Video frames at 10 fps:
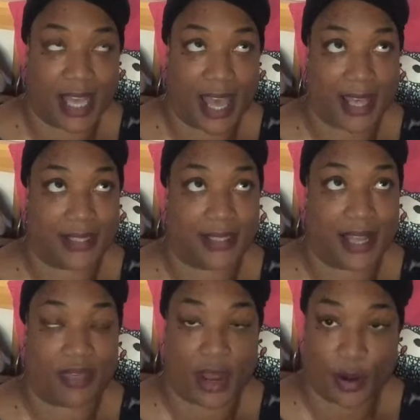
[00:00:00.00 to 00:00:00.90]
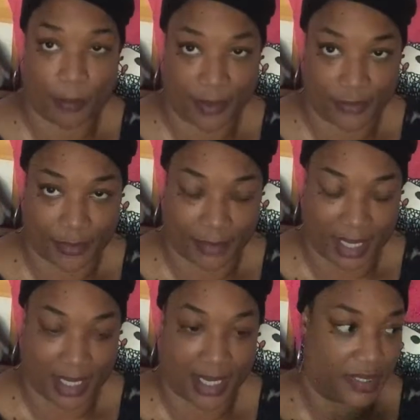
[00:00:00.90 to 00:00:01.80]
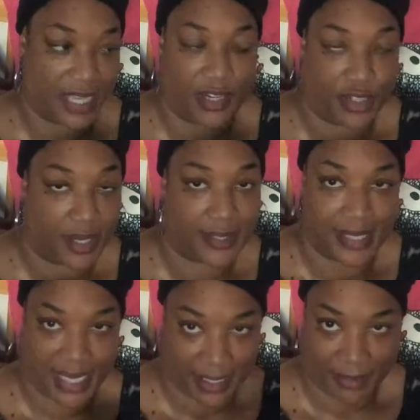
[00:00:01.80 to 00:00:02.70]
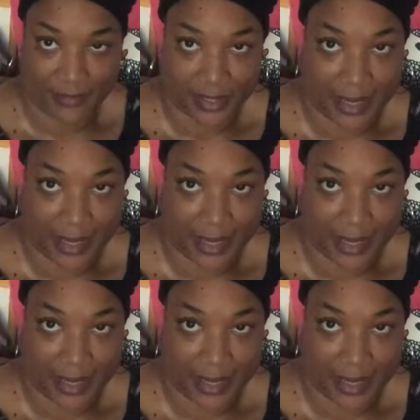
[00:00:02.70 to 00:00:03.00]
as they're not bothering me, they just need me for